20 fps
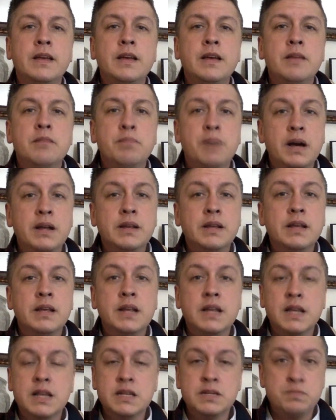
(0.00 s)
But it
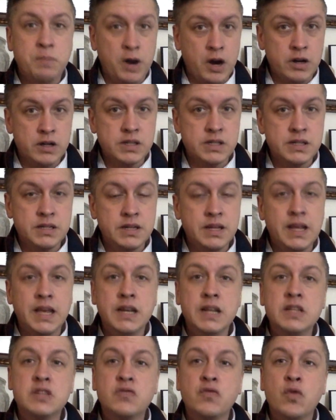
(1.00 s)
is partisan and
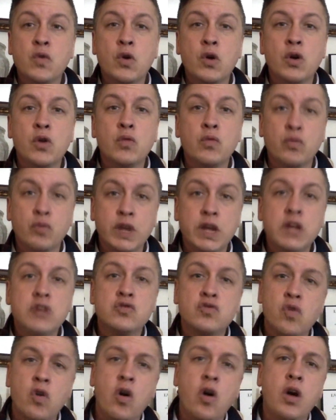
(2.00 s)
it's for
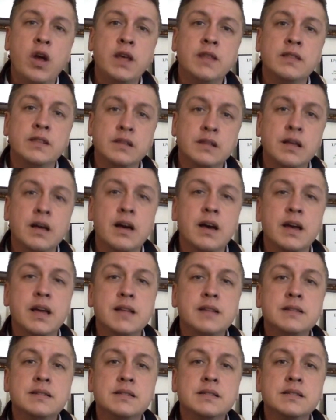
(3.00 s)
redrawing the
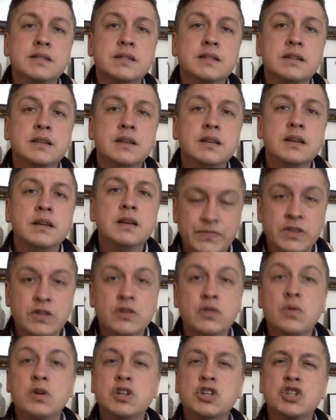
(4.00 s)
lines
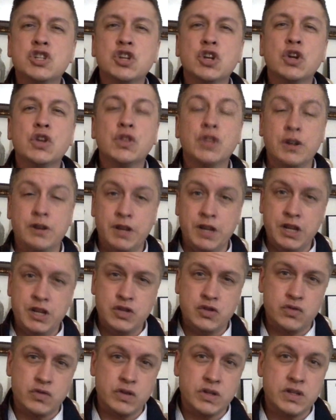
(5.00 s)
to ensure their
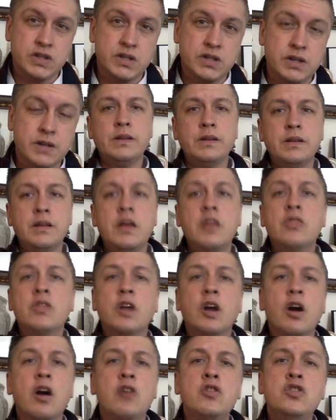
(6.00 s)
interests. There
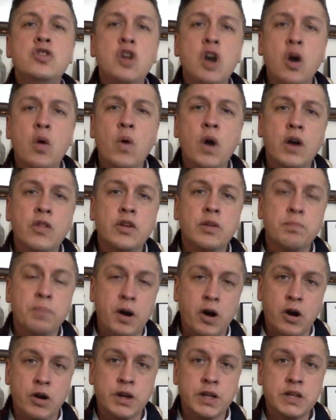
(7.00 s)
are no other
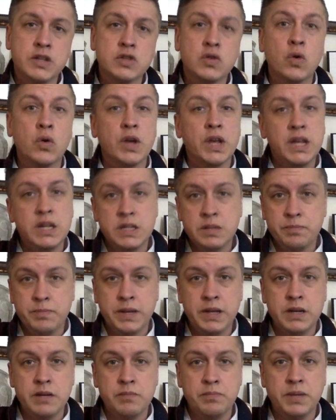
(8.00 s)
parties or
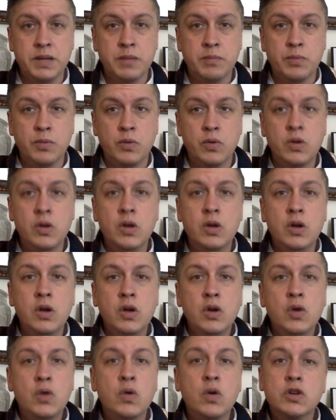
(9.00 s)
independent people
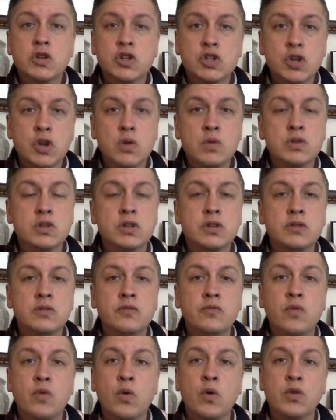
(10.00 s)
who are chosen
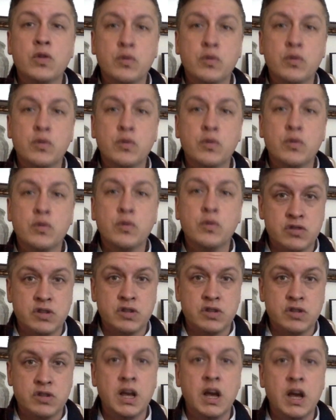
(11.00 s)
for the
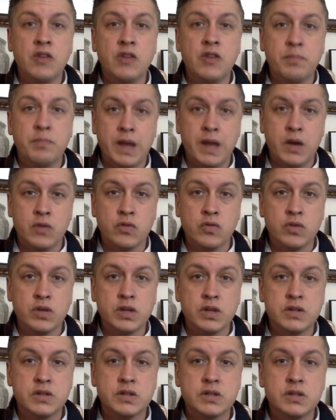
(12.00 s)
redistricting of the
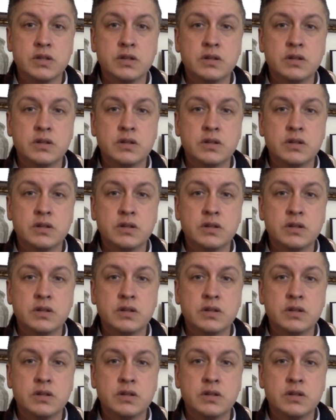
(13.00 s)
boundaries.